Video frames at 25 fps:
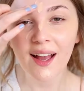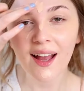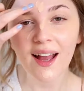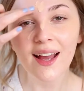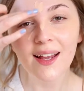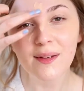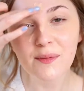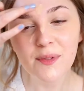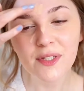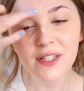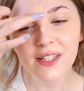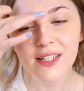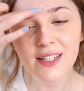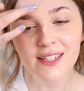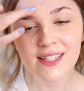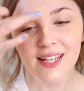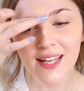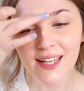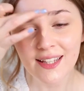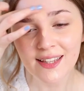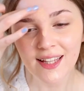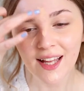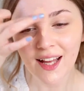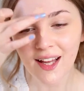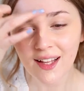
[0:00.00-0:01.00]
And I'm just going to
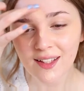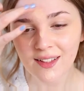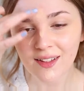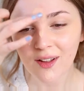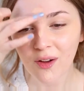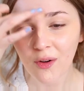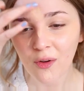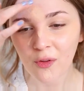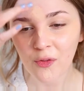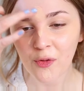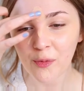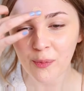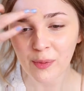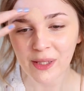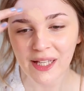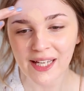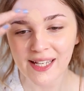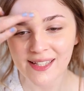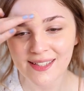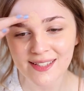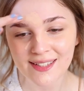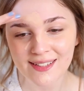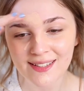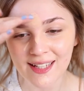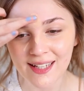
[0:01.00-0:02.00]
take that on the
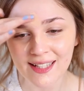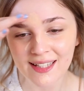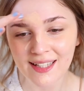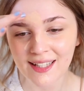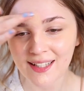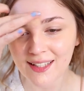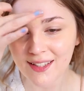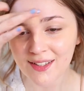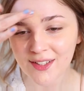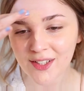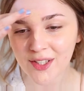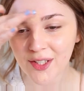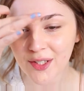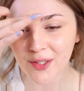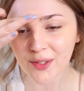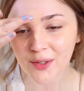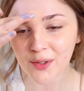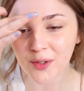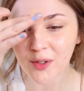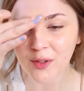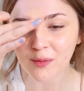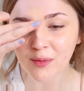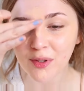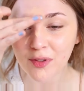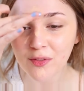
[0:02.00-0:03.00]
places that I need it,
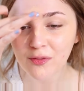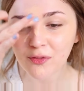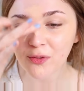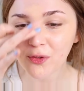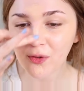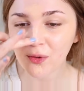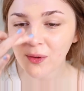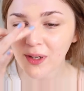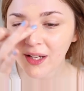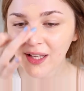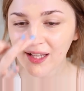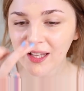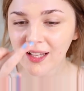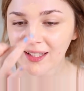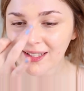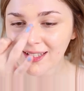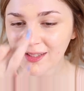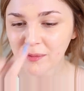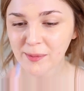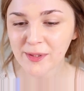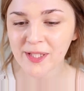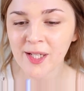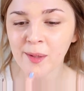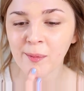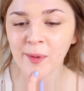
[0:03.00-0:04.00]
so on my forehead, a
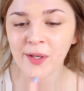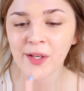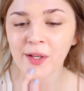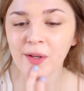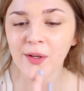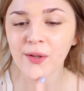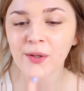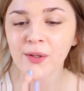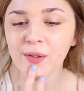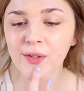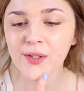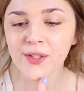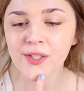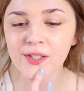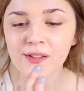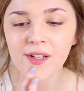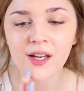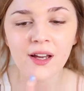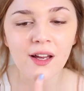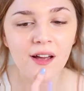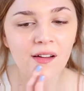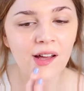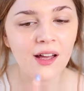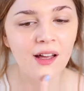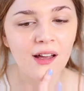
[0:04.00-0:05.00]
little bit down my nose,
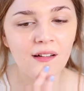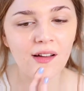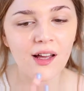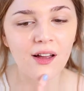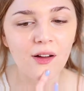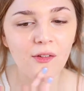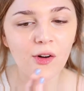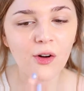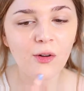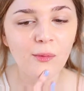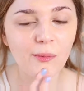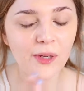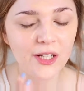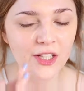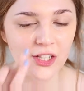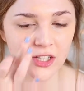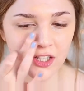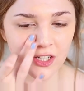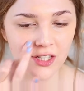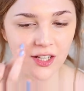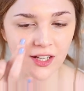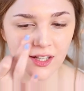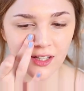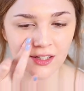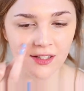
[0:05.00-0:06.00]
on my
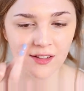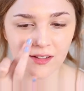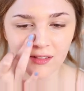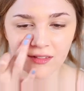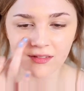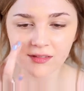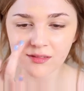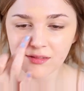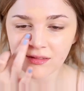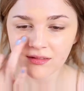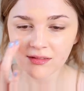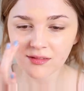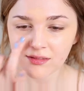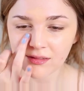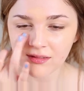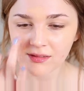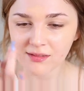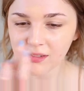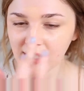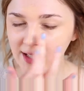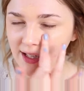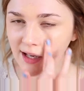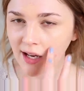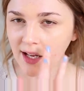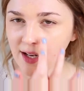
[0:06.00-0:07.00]
chin,
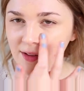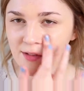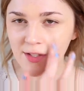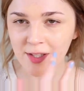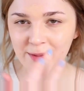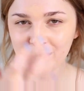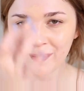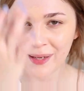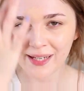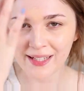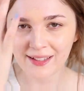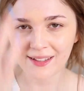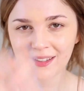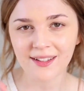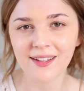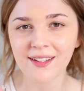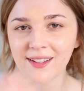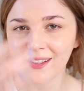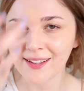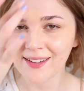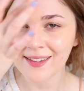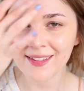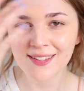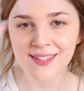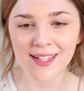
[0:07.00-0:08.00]
and kind of just
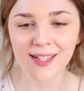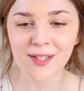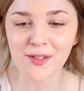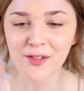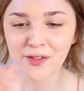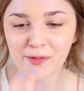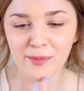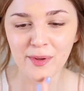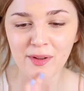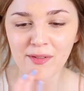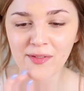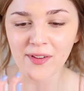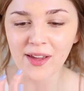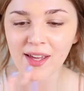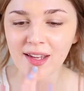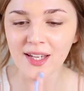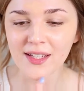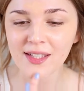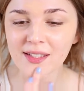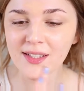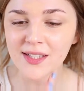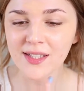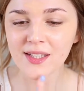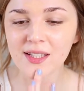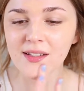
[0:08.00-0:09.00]
mainly in the centre of my
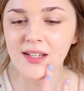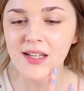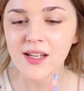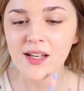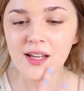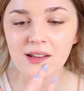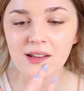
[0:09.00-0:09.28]
face.